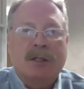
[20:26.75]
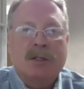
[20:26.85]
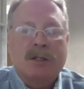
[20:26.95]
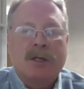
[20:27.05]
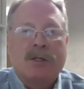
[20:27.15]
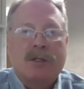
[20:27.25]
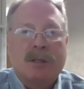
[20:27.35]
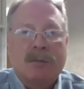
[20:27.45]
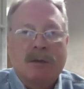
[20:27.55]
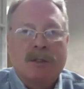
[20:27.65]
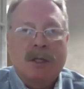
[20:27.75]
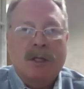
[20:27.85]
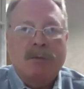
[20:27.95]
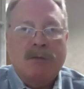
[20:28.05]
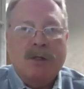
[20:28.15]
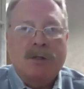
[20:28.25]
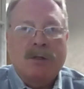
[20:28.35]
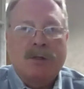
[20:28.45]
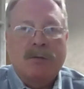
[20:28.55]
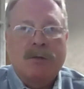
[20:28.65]
and the engineers and some of these other
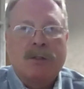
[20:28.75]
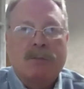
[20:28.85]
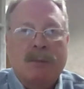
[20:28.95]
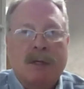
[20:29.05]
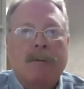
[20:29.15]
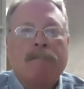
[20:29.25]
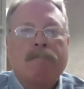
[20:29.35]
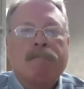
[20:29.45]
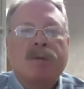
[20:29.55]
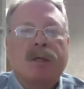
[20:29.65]
professional services people